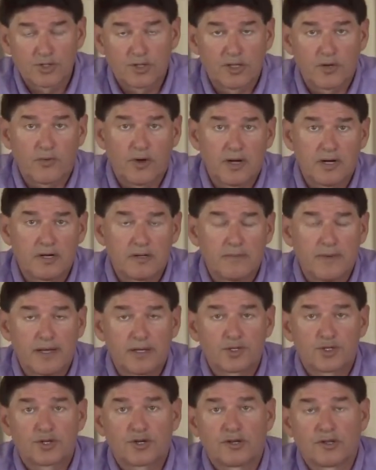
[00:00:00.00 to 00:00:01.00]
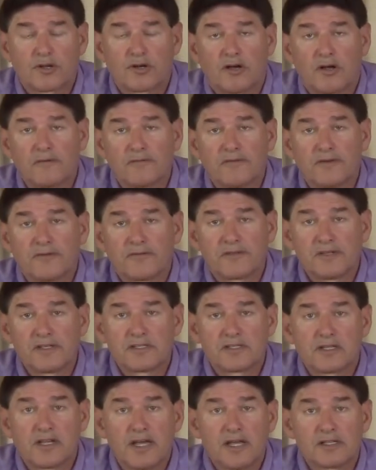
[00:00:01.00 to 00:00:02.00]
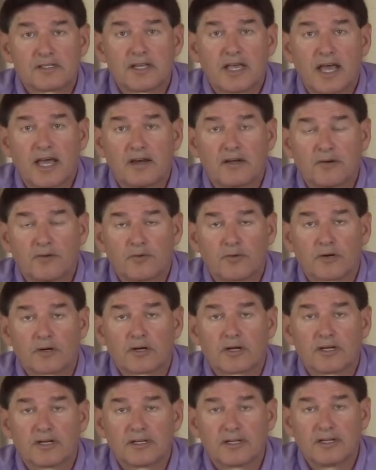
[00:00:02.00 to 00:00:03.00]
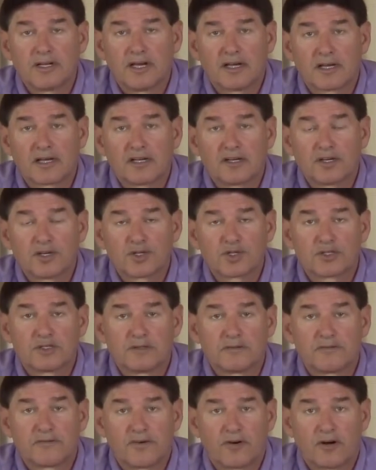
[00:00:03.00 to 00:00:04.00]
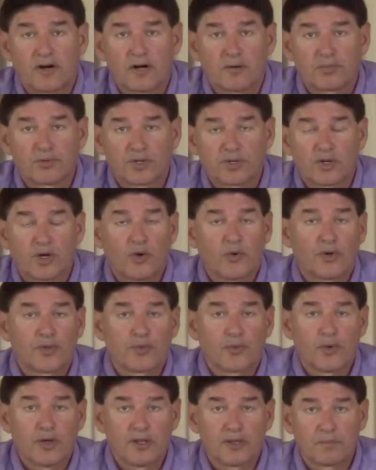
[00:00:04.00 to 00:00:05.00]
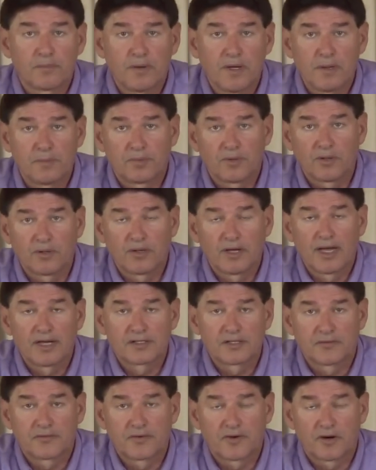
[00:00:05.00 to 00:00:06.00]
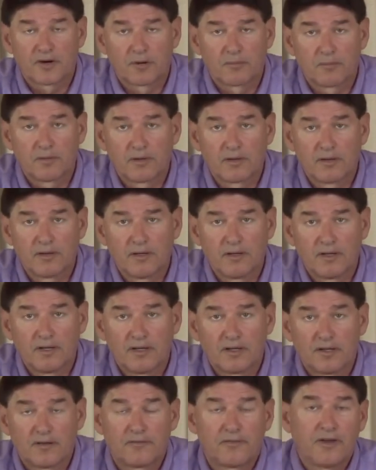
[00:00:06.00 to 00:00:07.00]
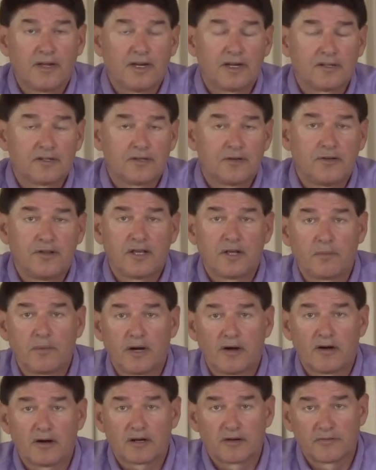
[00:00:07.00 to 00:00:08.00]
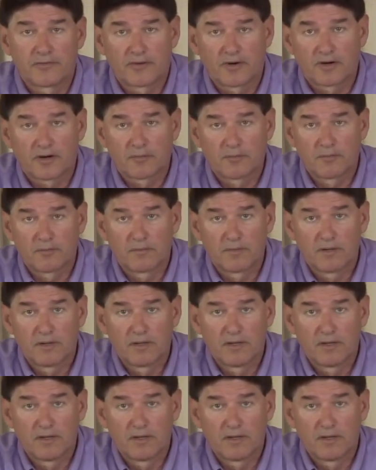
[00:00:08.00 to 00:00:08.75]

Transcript: So they wanted to make sure that all 50 states had were con, uh, a condition of verb to go with we the people as a verb to fit into the America verb.